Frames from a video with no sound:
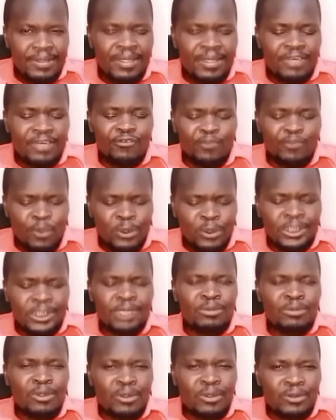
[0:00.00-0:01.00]
If
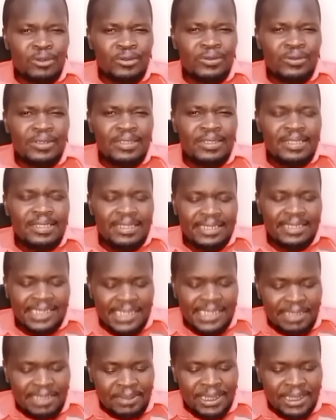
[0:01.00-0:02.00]
possible,
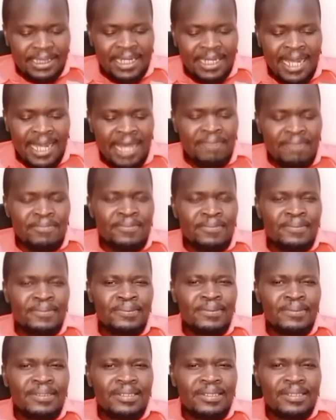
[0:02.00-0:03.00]
subscribe,
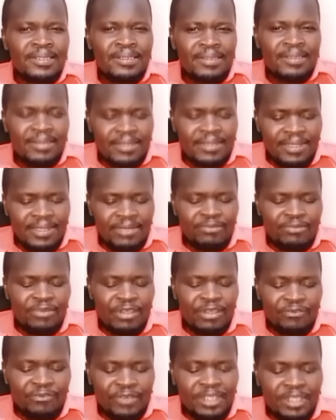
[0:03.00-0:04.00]
give
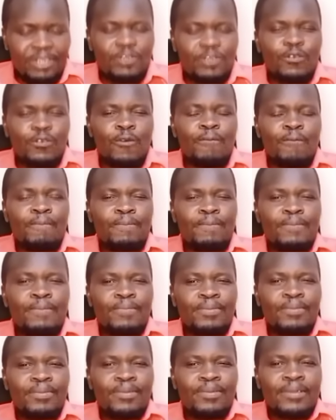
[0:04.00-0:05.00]
the video
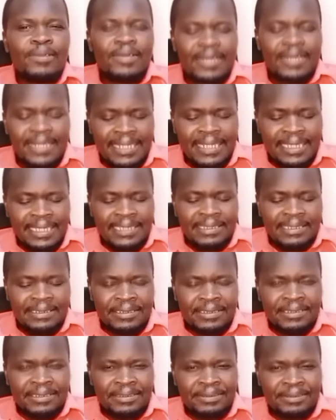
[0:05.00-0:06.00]
a like.
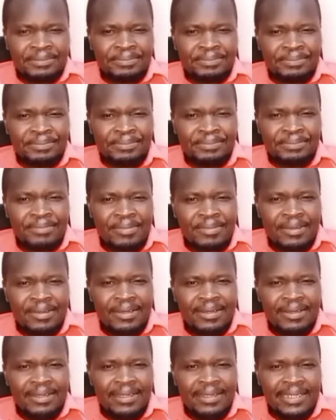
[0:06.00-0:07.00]

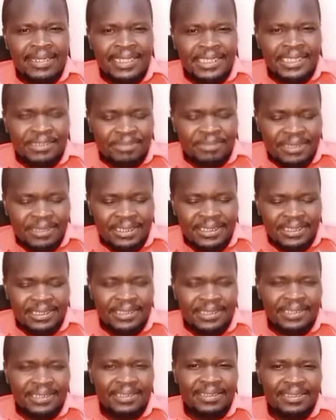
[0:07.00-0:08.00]
Let's
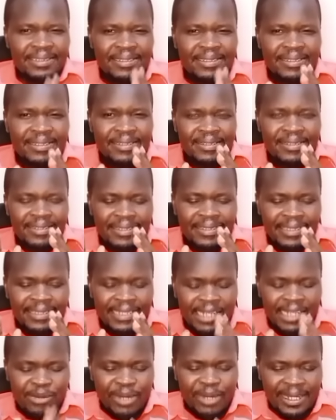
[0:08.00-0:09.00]
meet
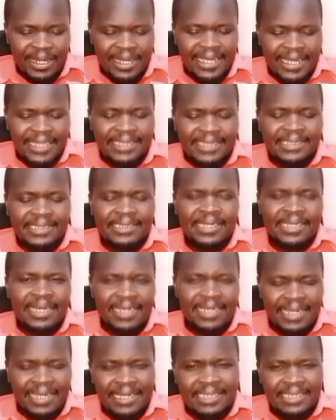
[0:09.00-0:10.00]
in our next
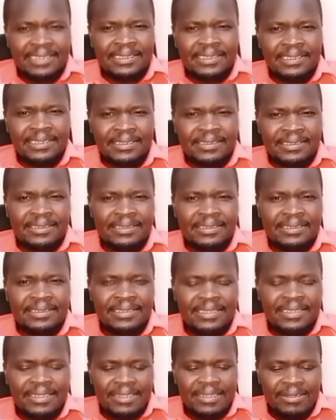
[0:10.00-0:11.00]
analysis.
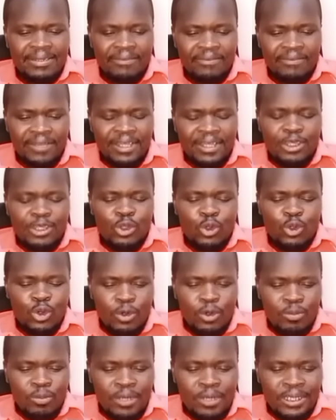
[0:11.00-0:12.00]
Thank you.
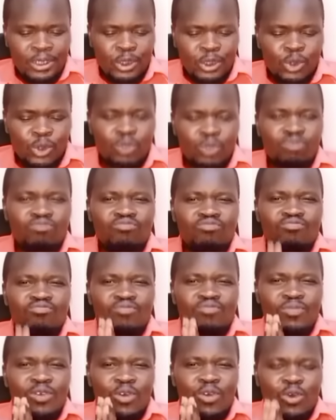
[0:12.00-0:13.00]
God bless you.
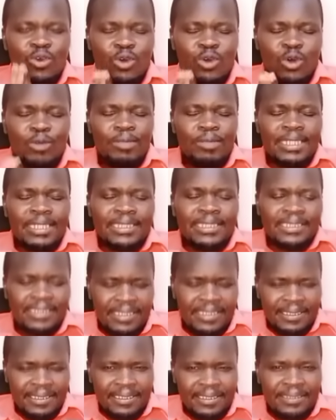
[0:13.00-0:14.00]
God bless
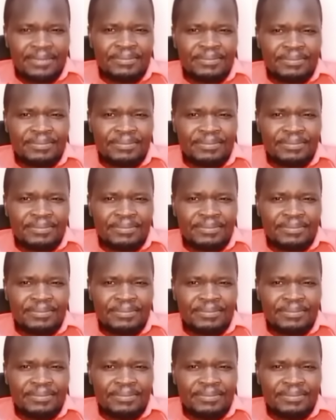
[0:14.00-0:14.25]
Kenya.